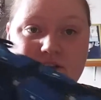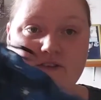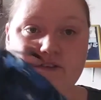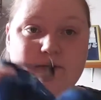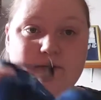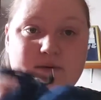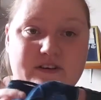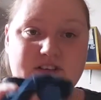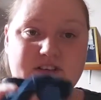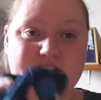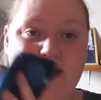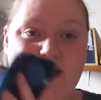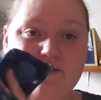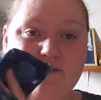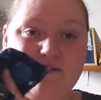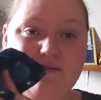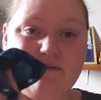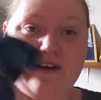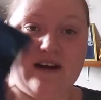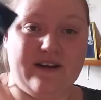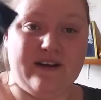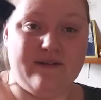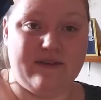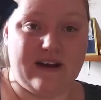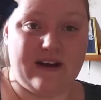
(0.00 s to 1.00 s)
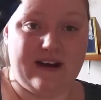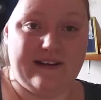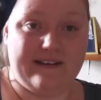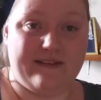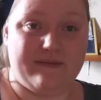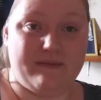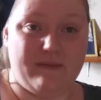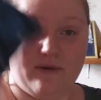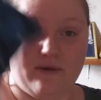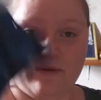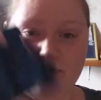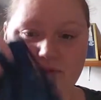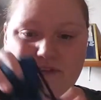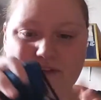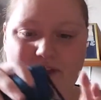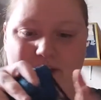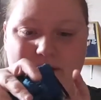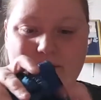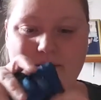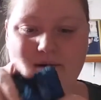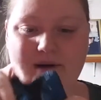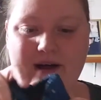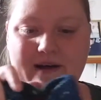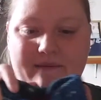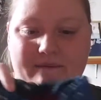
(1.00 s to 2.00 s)
squish down really, really small.
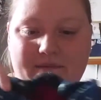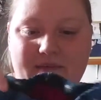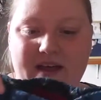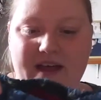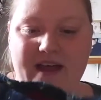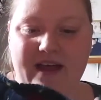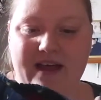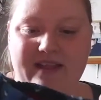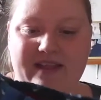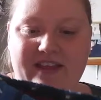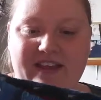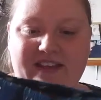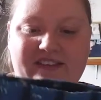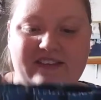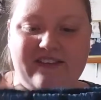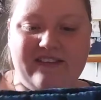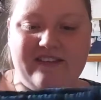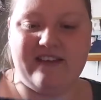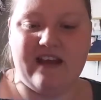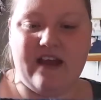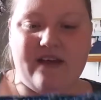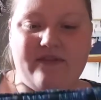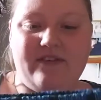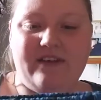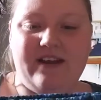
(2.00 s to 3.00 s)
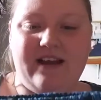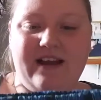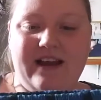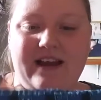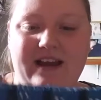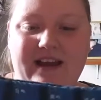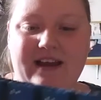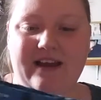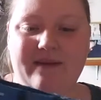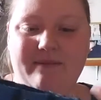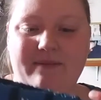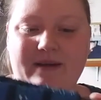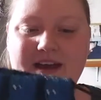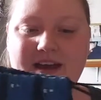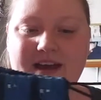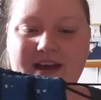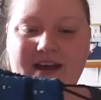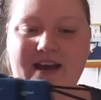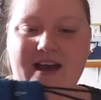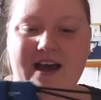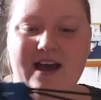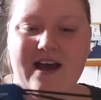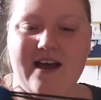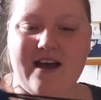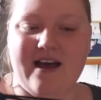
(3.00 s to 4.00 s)
So this is definitely going to
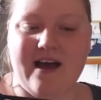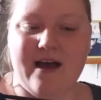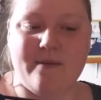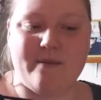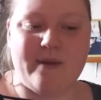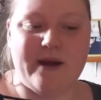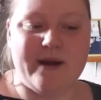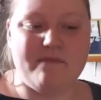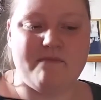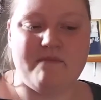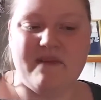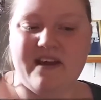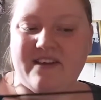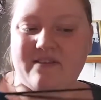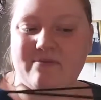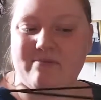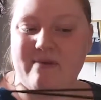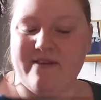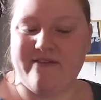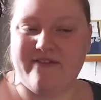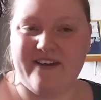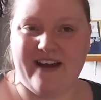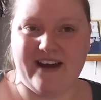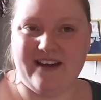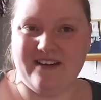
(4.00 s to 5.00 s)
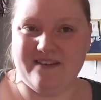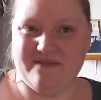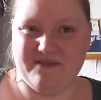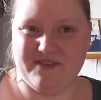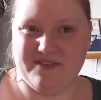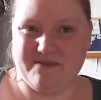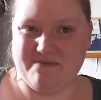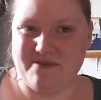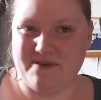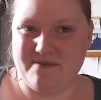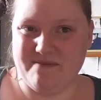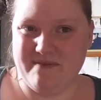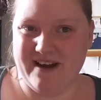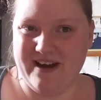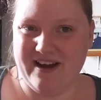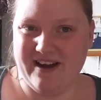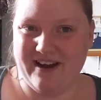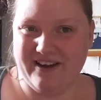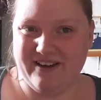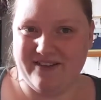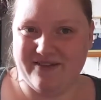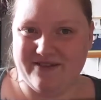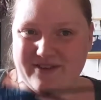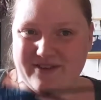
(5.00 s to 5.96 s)
be, I might mix my fandoms and put my 9